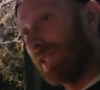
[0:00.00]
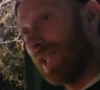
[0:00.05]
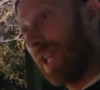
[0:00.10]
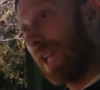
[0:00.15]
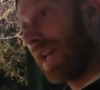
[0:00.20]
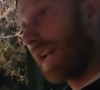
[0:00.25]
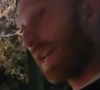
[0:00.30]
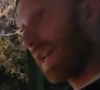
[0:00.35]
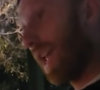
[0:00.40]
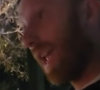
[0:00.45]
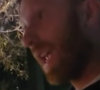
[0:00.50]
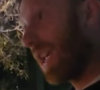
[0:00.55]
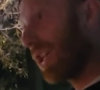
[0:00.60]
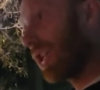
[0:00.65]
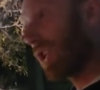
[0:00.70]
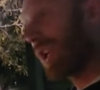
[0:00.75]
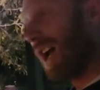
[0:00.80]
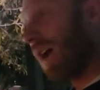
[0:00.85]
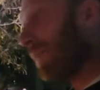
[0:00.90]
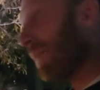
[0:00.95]
And each
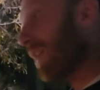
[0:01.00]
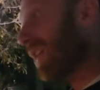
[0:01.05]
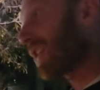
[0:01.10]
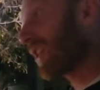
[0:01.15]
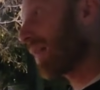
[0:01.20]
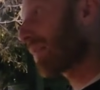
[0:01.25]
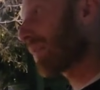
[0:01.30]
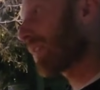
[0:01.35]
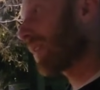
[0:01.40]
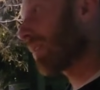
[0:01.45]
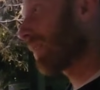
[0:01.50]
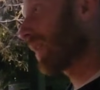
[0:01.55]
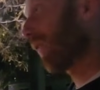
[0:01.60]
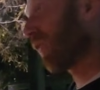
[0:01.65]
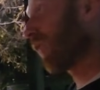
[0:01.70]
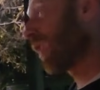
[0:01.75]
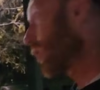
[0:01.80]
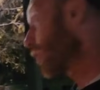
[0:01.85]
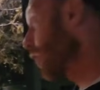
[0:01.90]
time, each time something different.